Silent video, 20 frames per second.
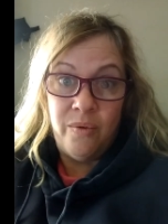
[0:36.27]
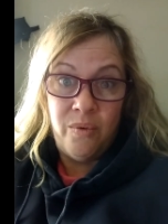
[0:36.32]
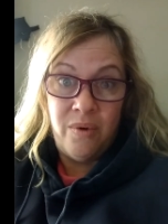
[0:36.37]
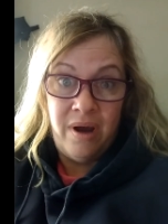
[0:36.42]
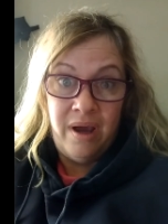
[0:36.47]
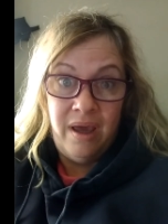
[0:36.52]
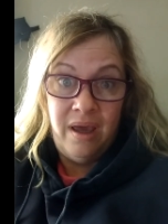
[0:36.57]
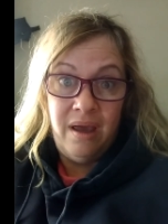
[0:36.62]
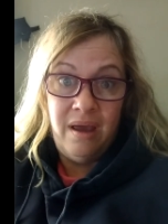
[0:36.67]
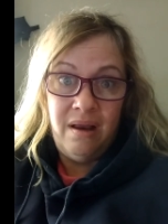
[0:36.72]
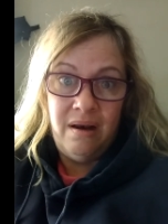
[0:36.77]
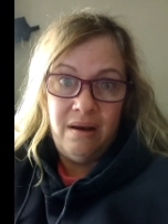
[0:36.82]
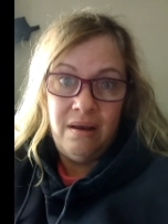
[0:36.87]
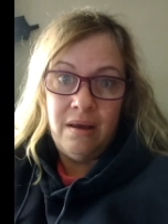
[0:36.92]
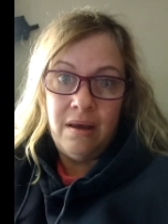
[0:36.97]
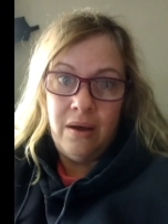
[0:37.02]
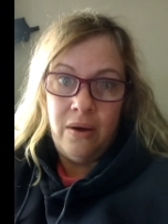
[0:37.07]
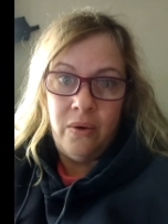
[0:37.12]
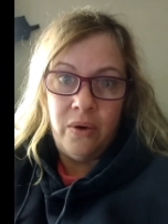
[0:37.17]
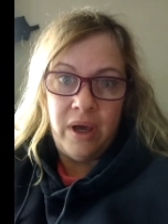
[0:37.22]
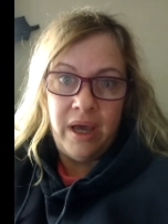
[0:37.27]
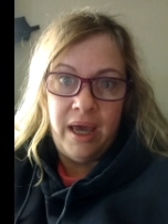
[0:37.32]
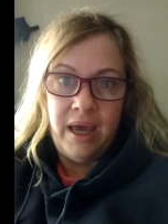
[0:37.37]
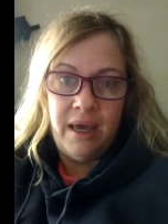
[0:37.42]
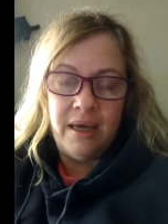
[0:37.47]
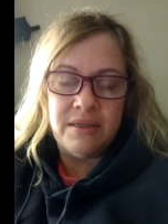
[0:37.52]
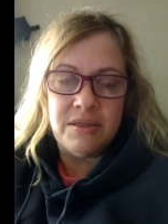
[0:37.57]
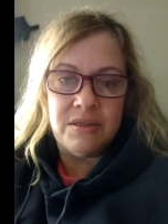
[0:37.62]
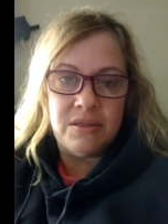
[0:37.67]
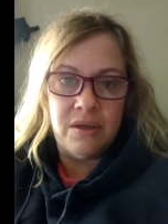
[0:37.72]
Right?
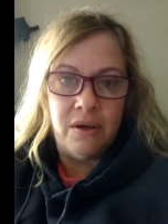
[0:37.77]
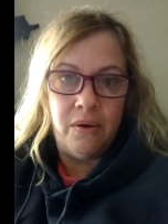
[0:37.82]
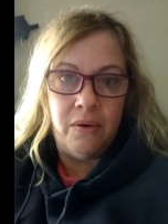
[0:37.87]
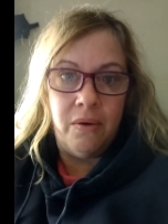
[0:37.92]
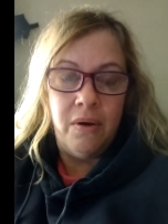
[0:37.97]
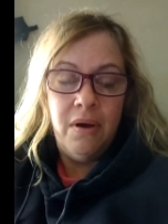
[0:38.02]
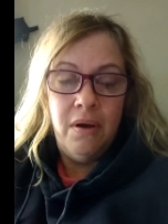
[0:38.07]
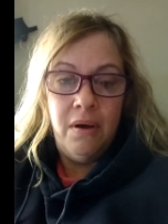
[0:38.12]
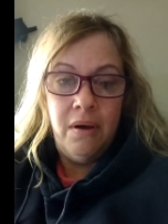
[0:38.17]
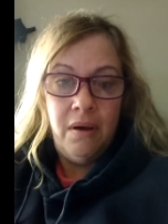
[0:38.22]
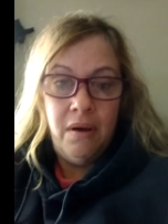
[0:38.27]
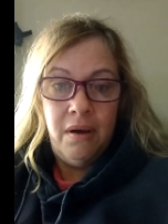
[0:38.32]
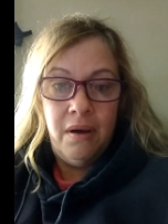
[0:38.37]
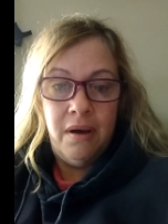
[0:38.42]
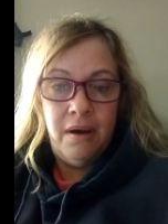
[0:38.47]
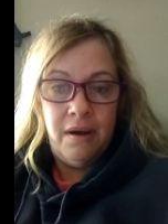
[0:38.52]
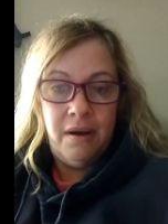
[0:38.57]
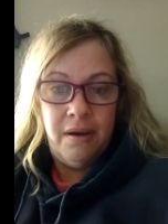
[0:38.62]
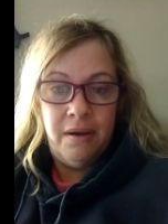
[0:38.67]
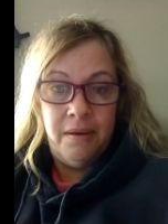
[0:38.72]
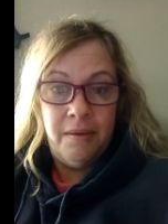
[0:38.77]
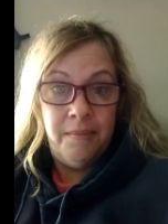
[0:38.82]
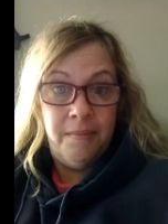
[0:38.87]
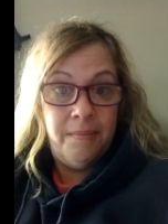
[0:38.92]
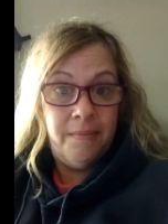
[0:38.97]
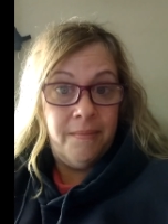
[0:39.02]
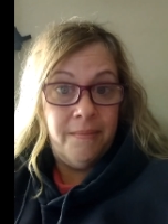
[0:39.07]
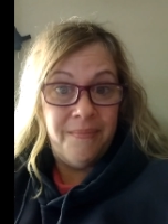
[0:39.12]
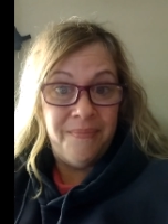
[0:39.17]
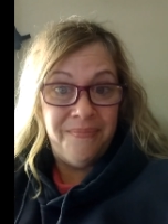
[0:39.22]
Okay, so
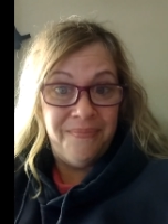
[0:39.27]
um,